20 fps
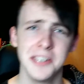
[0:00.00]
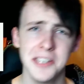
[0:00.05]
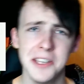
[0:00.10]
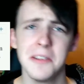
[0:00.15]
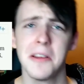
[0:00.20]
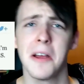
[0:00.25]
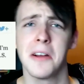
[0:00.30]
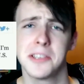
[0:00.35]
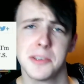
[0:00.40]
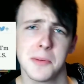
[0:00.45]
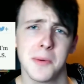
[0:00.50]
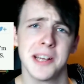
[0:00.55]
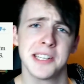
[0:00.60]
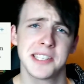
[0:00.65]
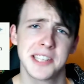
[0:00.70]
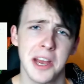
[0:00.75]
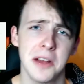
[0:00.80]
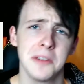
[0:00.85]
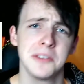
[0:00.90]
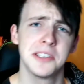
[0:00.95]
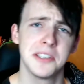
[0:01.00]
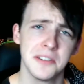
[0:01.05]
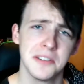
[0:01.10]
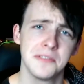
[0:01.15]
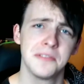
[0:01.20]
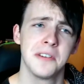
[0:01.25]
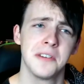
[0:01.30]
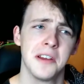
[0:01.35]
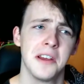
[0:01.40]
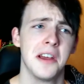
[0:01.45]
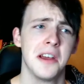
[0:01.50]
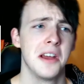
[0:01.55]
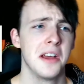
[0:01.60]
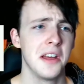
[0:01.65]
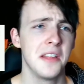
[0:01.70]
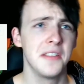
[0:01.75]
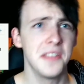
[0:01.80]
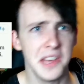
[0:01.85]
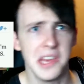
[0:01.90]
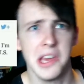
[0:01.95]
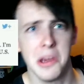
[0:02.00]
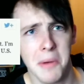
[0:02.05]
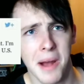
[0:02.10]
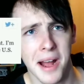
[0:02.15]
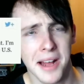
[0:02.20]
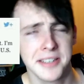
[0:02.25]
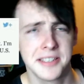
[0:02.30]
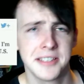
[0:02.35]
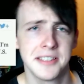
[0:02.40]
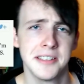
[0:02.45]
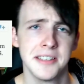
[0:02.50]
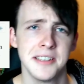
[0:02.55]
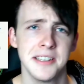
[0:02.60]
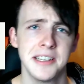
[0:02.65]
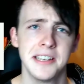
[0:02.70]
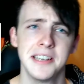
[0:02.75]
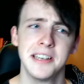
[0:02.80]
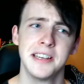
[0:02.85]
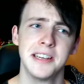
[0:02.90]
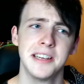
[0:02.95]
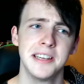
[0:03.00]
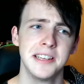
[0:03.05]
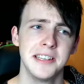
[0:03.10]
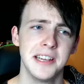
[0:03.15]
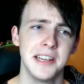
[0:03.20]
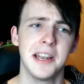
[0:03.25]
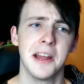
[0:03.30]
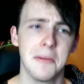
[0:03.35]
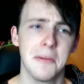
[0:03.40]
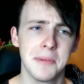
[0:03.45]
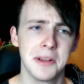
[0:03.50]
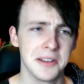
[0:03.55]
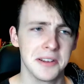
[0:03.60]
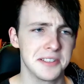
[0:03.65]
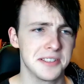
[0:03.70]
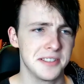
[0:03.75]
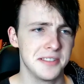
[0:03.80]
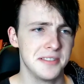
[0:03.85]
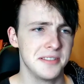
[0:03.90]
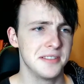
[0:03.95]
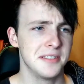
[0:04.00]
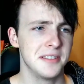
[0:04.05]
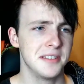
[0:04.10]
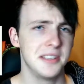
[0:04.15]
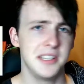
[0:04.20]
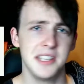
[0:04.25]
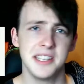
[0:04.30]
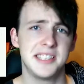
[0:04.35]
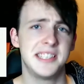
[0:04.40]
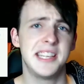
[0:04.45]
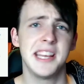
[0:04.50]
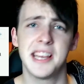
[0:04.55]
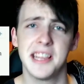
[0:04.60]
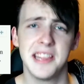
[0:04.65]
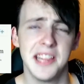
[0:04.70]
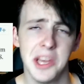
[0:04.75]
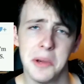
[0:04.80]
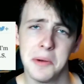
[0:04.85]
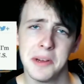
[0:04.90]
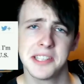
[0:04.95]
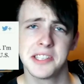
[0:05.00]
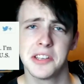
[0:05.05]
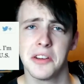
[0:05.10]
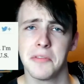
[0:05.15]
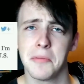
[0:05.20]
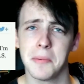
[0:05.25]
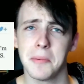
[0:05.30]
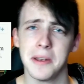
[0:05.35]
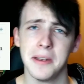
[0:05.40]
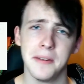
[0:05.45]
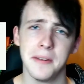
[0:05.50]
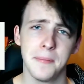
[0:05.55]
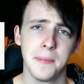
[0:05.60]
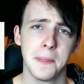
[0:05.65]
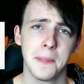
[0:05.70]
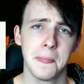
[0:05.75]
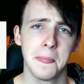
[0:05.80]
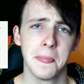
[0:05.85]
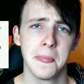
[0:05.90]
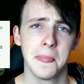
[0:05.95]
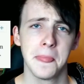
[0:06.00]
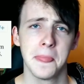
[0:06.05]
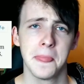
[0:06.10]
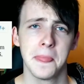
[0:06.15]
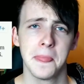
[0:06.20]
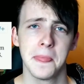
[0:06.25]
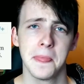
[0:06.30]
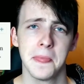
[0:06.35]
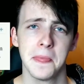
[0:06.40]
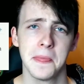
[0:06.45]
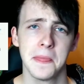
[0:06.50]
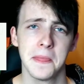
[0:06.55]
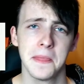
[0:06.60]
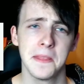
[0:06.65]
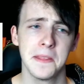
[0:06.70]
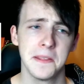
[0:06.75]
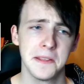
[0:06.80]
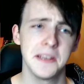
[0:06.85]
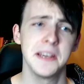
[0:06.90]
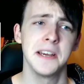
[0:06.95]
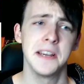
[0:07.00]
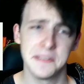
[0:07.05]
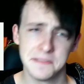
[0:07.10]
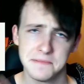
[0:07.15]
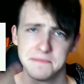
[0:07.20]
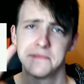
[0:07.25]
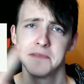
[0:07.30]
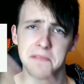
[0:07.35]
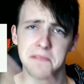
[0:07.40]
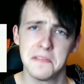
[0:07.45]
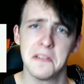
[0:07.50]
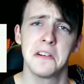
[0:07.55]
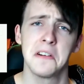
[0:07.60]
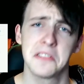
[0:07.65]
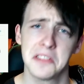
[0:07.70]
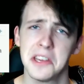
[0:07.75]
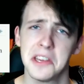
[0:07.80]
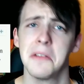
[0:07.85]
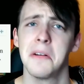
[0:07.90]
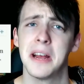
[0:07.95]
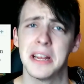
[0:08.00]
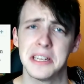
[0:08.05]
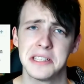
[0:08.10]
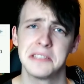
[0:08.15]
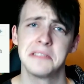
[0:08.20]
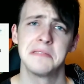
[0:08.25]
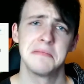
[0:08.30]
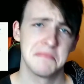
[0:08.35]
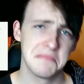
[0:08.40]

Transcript: You go to west coast of the US, you know, because you're sick of the US government. Huh, fuck the US.